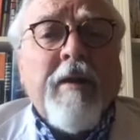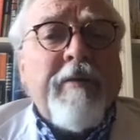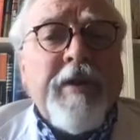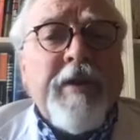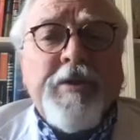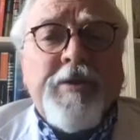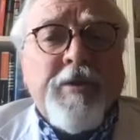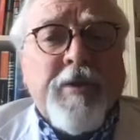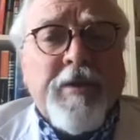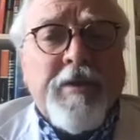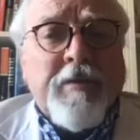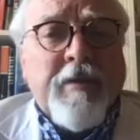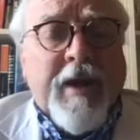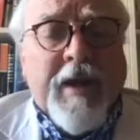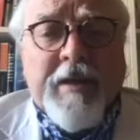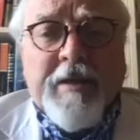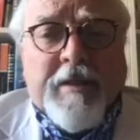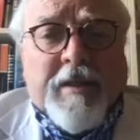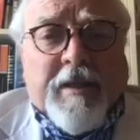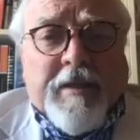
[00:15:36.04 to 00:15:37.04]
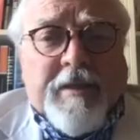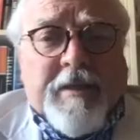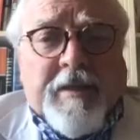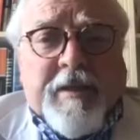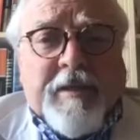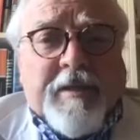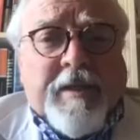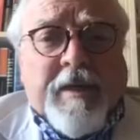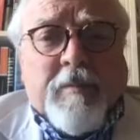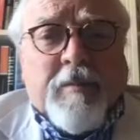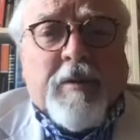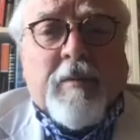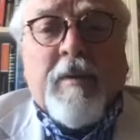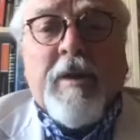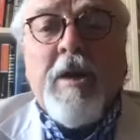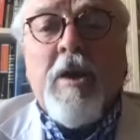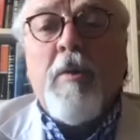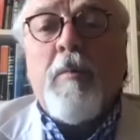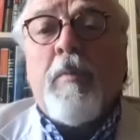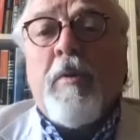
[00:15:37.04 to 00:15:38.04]
interest rates. There seems to be
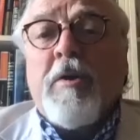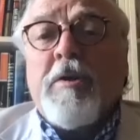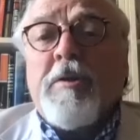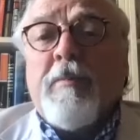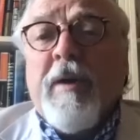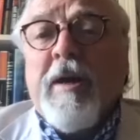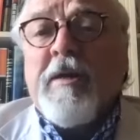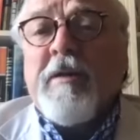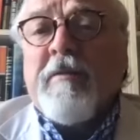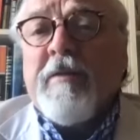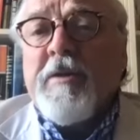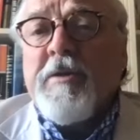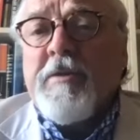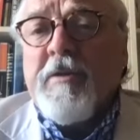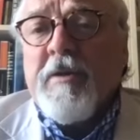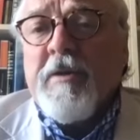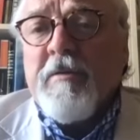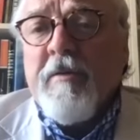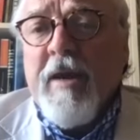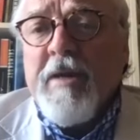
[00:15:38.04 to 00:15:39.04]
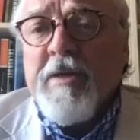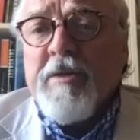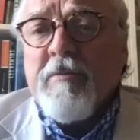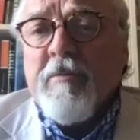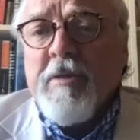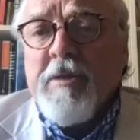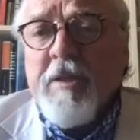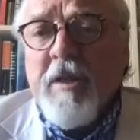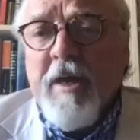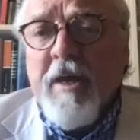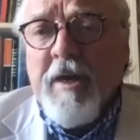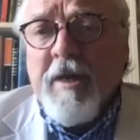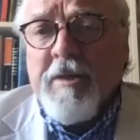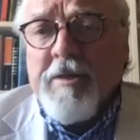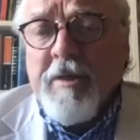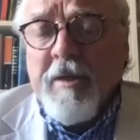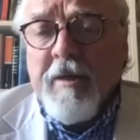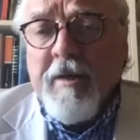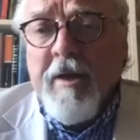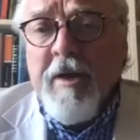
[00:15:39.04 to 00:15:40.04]
no prospect of interest rates returning
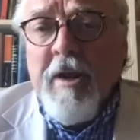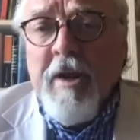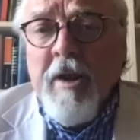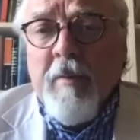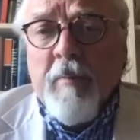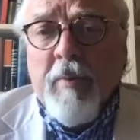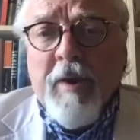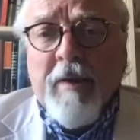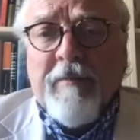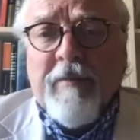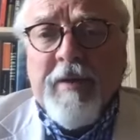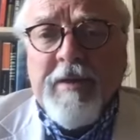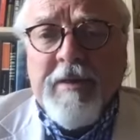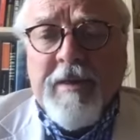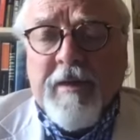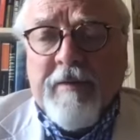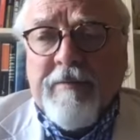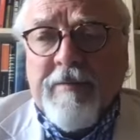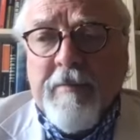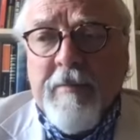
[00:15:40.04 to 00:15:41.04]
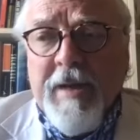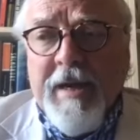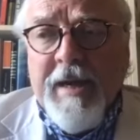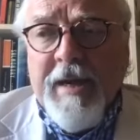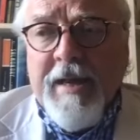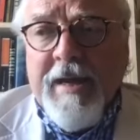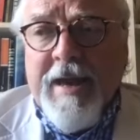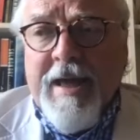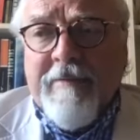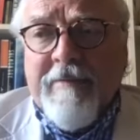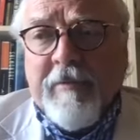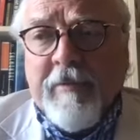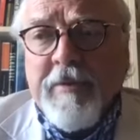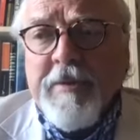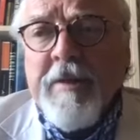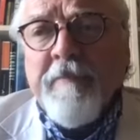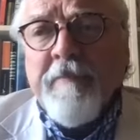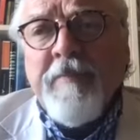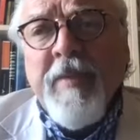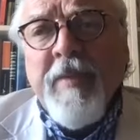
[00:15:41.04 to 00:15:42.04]
to previously familiar levels.